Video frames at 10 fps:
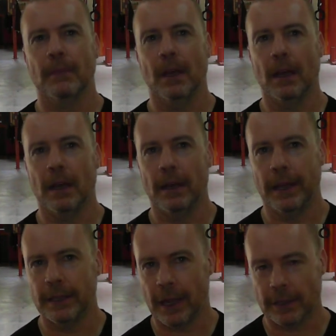
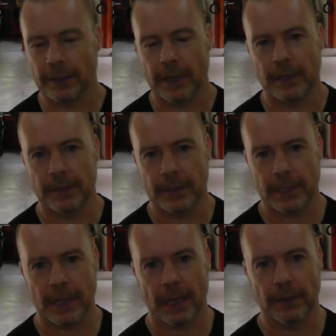and that creator is
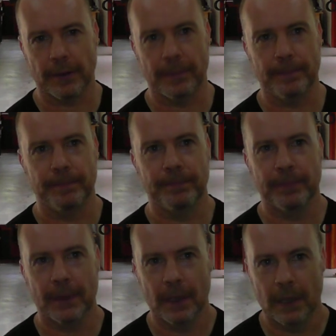Skallagrim.
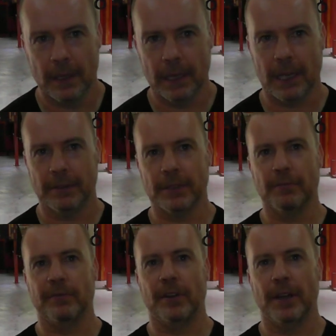He covers a
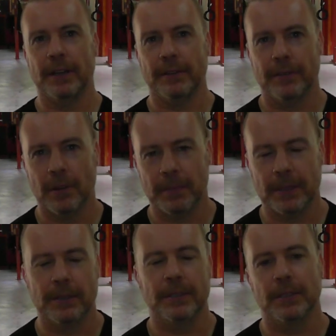variety of
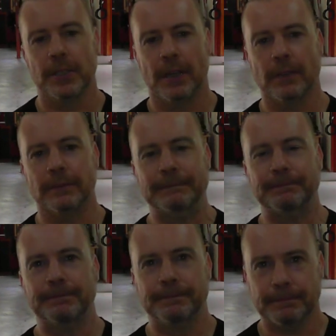topics on his channel
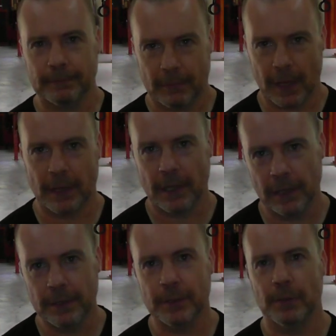that
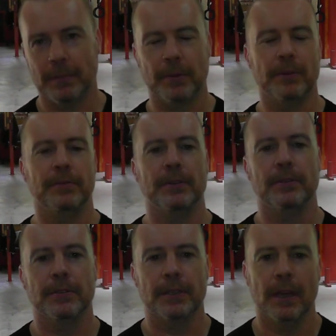includes weapon
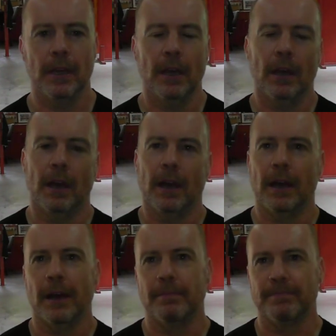reviews,
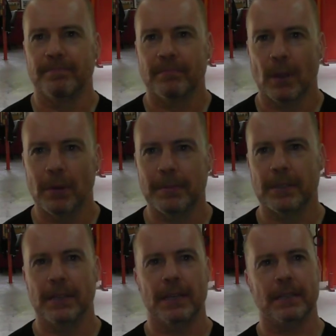
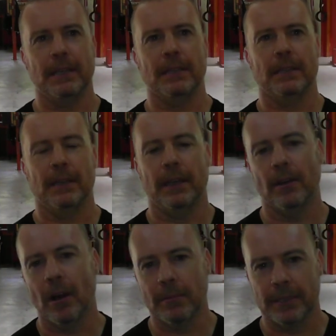weapons testing and
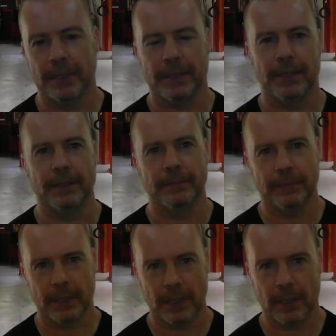armor testing.
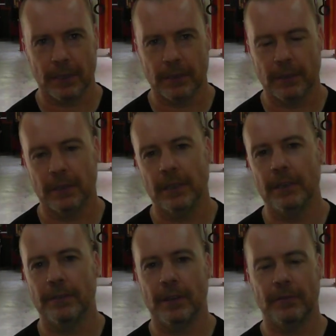So
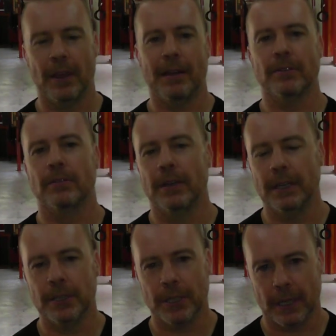if you haven't
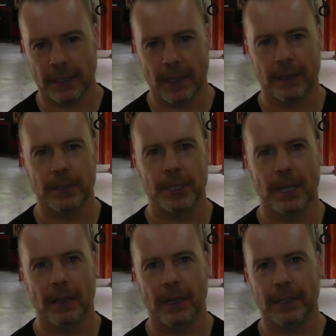already checked out his
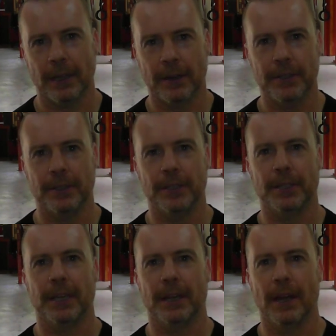channel, I encourage you to
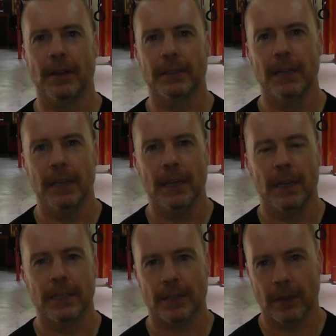check it out.
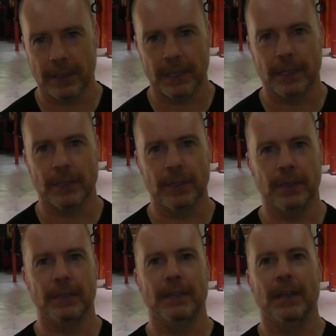His content is
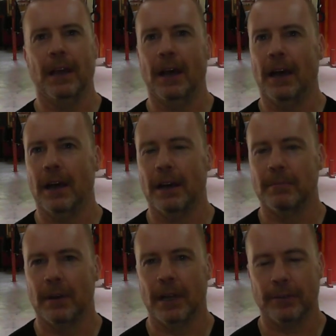good.
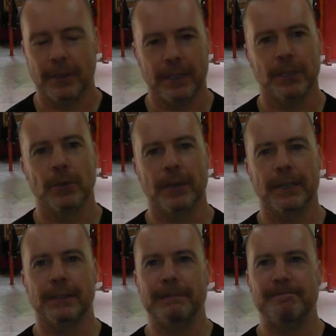I really enjoy
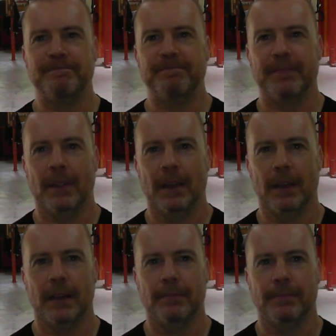it.
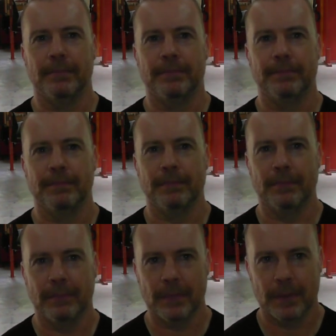But
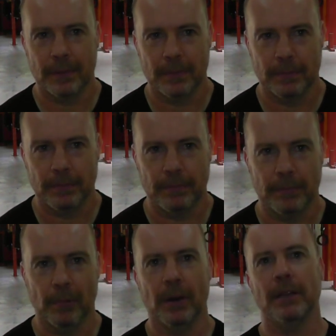
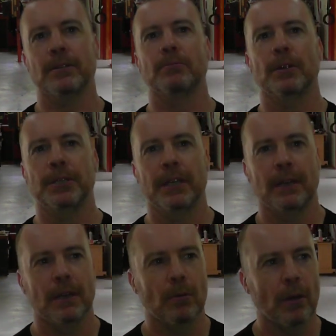while I was watching
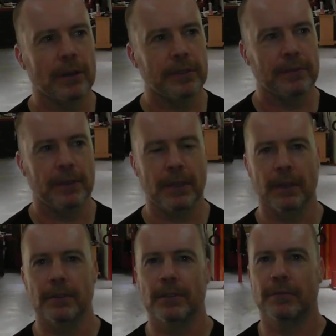one of his
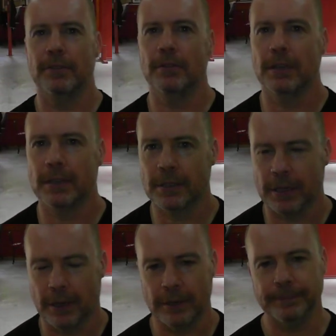videos a few years
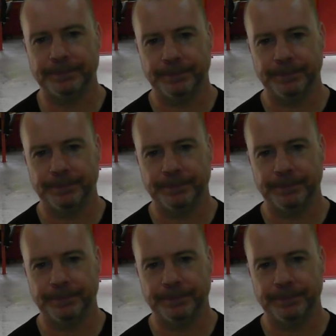ago,